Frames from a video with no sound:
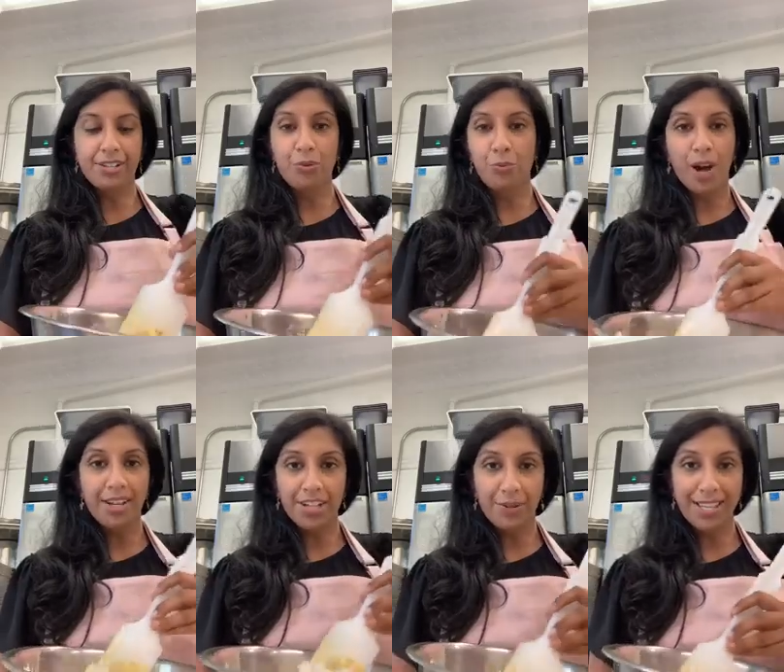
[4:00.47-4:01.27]
into
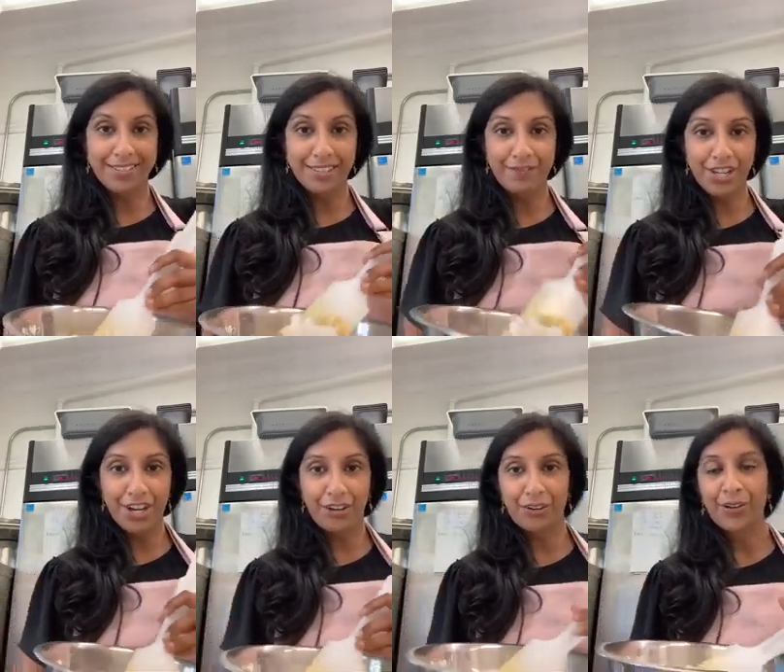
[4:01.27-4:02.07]
one cohesive
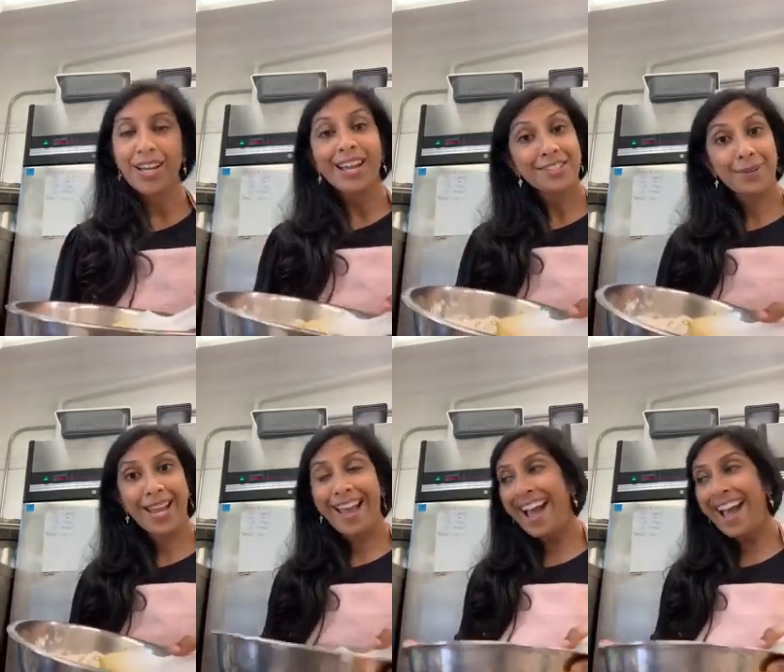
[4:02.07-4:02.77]
dough. So I